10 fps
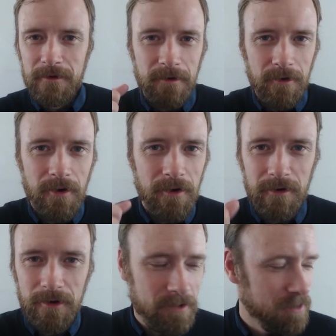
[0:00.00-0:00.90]

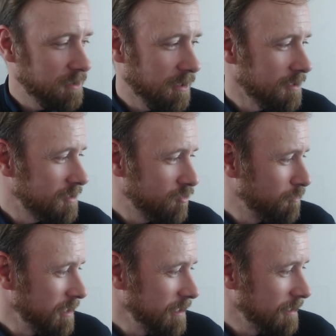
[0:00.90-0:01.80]
oh, she got so
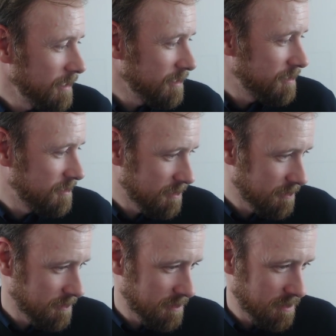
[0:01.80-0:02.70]
many likes.
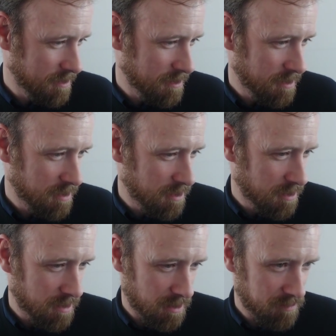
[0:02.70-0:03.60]

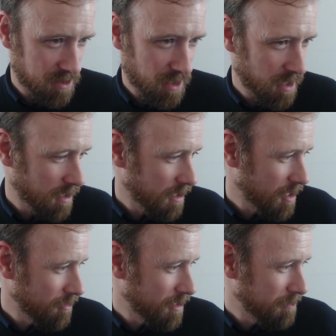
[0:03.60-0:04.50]
I'm checking
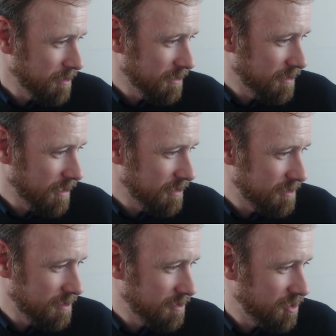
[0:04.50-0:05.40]
now. How many
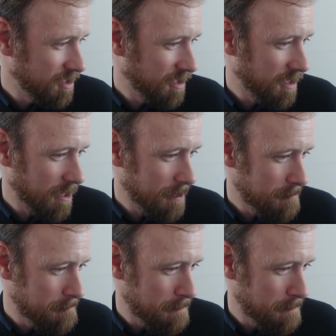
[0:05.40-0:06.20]
likes did she get?